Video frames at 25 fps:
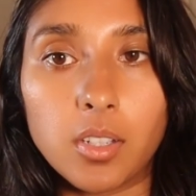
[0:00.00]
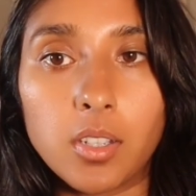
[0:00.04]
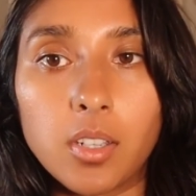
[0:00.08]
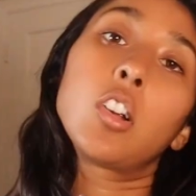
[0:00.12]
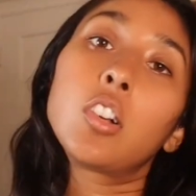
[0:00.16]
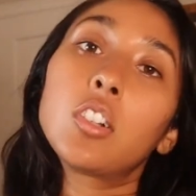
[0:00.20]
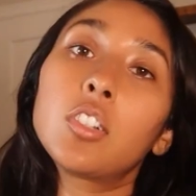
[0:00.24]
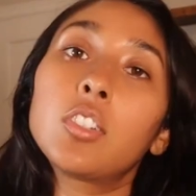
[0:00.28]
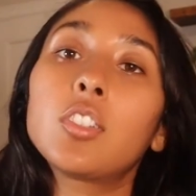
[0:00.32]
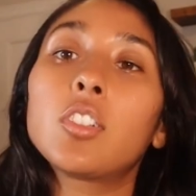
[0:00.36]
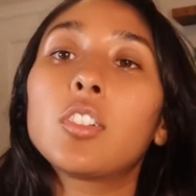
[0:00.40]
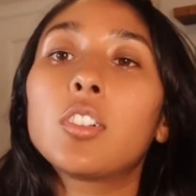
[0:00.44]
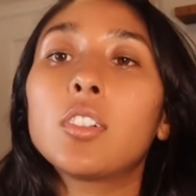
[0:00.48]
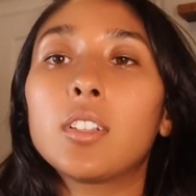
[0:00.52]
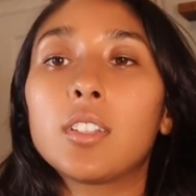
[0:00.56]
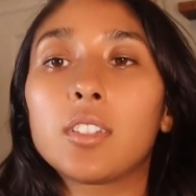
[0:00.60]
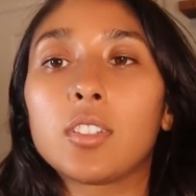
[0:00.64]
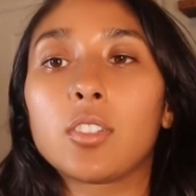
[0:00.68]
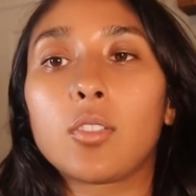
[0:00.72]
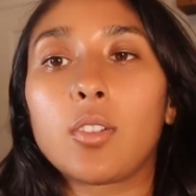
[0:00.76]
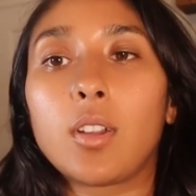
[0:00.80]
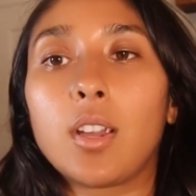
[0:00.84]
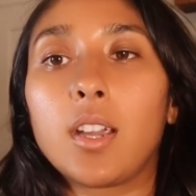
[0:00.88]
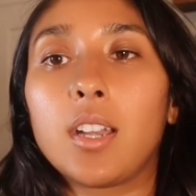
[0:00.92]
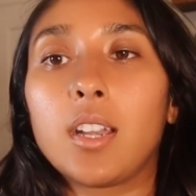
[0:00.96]
Cursor
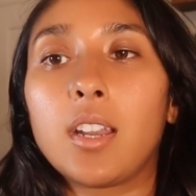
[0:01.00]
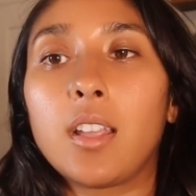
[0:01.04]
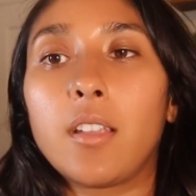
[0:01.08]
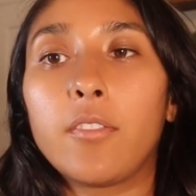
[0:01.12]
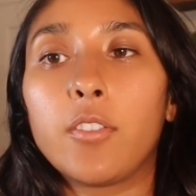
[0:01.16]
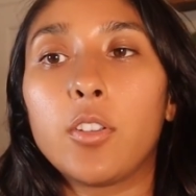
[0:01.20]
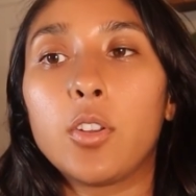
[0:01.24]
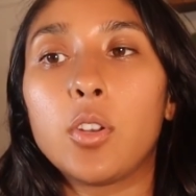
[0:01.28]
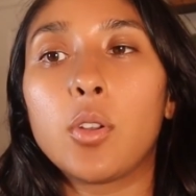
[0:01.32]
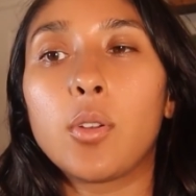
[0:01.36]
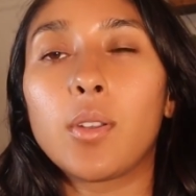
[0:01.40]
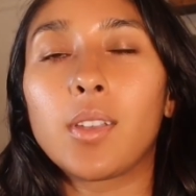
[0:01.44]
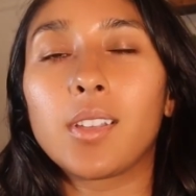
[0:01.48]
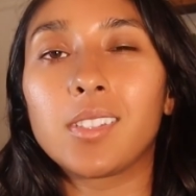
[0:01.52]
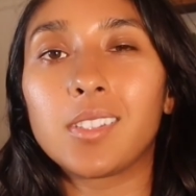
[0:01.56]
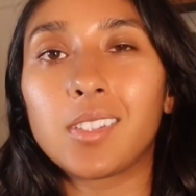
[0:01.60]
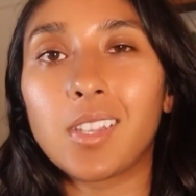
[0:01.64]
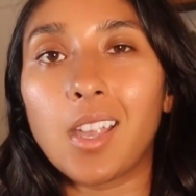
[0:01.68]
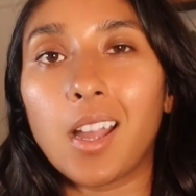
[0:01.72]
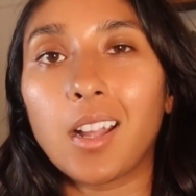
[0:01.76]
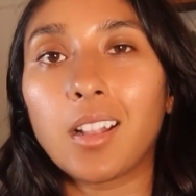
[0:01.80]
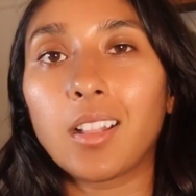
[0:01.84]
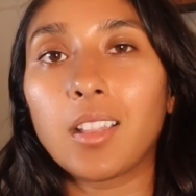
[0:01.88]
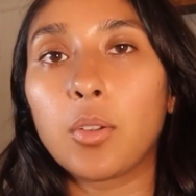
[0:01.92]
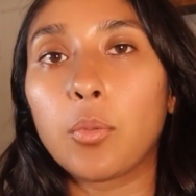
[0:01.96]
is great if you know
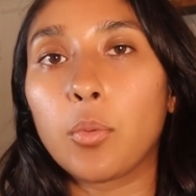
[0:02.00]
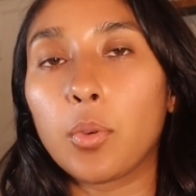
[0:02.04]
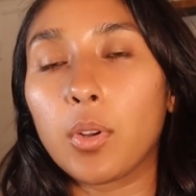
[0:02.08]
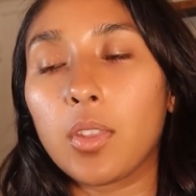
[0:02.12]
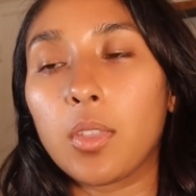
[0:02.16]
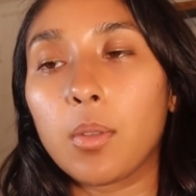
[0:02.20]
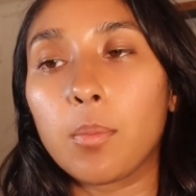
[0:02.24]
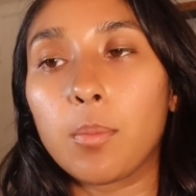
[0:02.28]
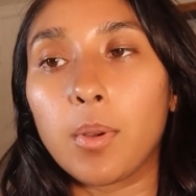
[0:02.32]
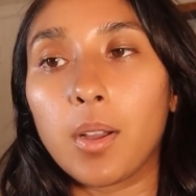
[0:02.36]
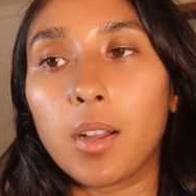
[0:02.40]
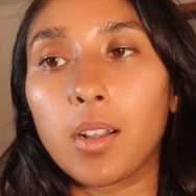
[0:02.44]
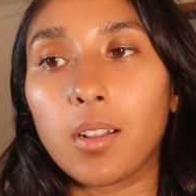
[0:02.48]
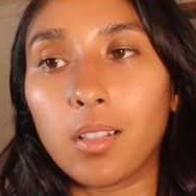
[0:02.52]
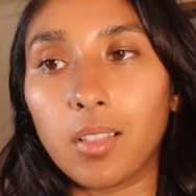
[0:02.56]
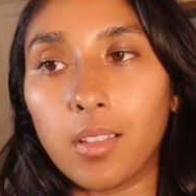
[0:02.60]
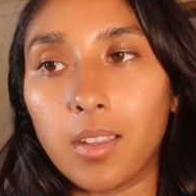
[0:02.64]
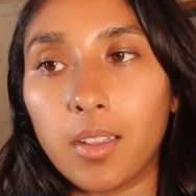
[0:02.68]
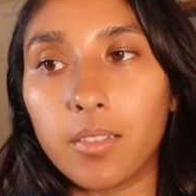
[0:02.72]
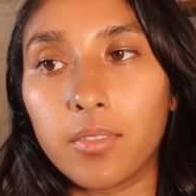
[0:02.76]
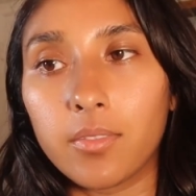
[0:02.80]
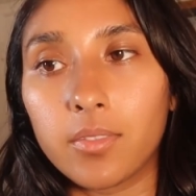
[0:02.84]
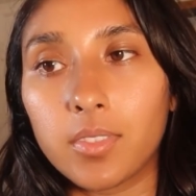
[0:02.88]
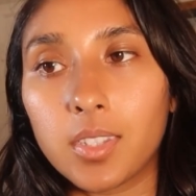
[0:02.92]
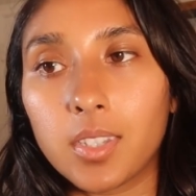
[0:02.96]
exactly where the bug
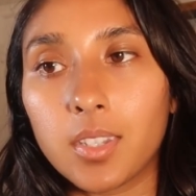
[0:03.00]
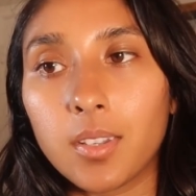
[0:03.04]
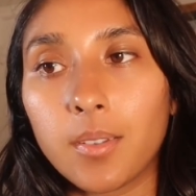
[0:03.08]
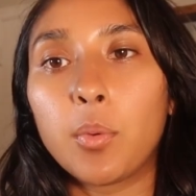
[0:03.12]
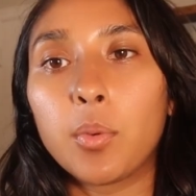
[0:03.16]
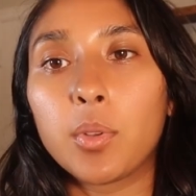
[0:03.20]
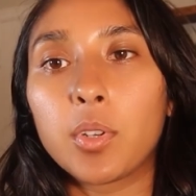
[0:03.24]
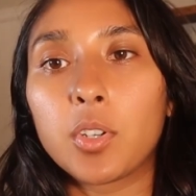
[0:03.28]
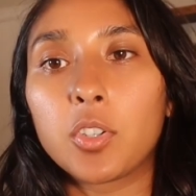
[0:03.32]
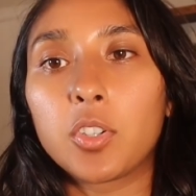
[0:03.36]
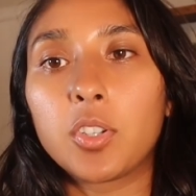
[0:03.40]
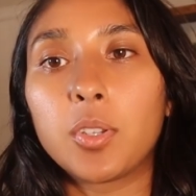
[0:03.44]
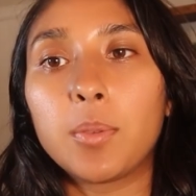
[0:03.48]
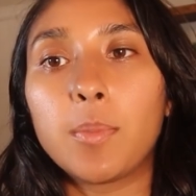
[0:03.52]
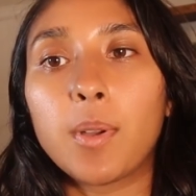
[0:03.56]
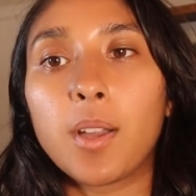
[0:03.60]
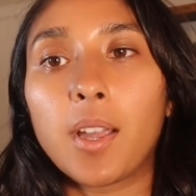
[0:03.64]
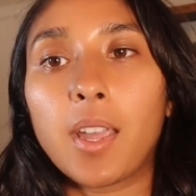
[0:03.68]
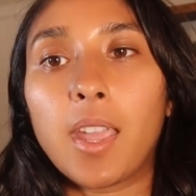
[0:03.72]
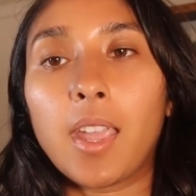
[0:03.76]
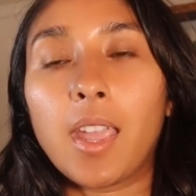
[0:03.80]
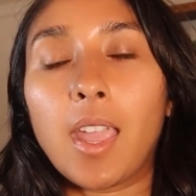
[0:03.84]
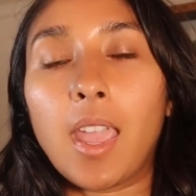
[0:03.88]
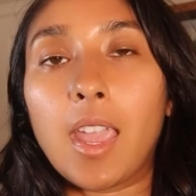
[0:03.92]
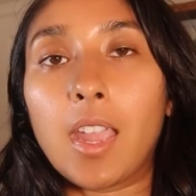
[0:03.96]
lives, but when you're
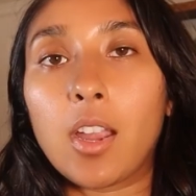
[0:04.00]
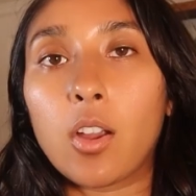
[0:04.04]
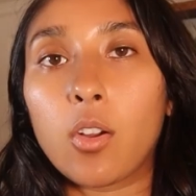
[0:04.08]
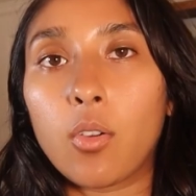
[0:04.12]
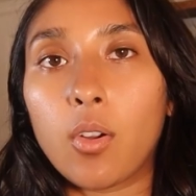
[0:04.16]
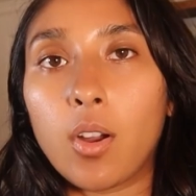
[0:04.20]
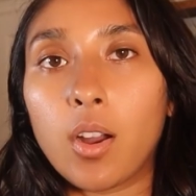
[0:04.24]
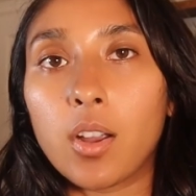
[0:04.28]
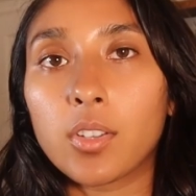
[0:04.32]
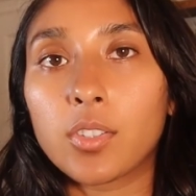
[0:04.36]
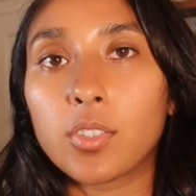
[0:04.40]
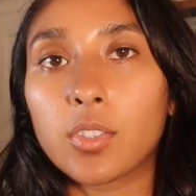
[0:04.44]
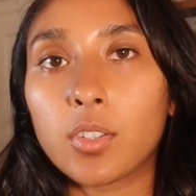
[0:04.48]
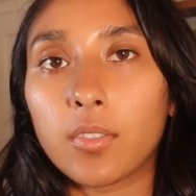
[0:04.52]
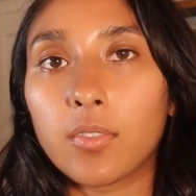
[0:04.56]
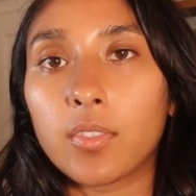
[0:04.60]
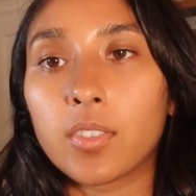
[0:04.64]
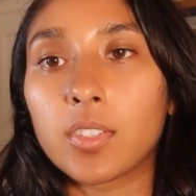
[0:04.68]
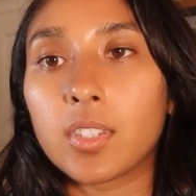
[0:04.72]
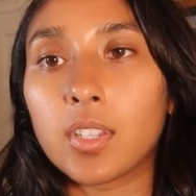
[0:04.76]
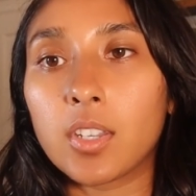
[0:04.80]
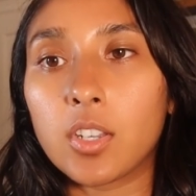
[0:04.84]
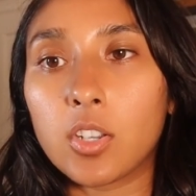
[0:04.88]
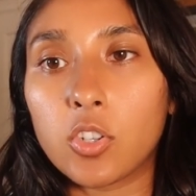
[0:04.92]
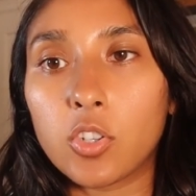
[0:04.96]
debugging a
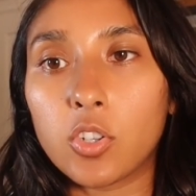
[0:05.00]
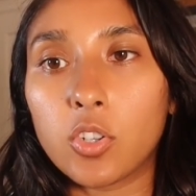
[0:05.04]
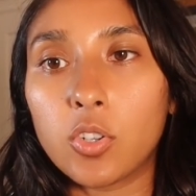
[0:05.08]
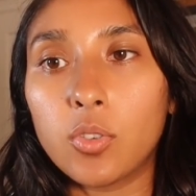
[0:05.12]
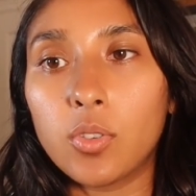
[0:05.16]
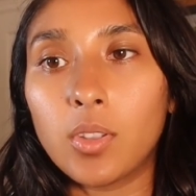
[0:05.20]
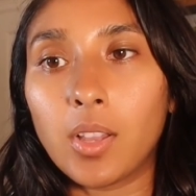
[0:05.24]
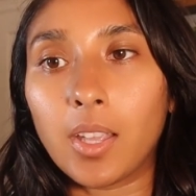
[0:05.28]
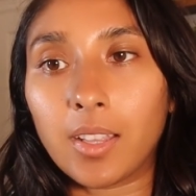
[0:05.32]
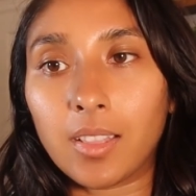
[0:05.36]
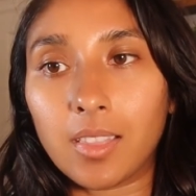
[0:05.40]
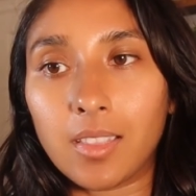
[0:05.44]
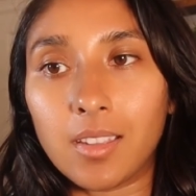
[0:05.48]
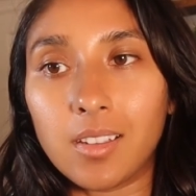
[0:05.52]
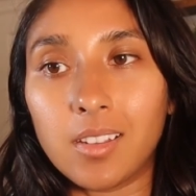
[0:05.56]
cross-service issue like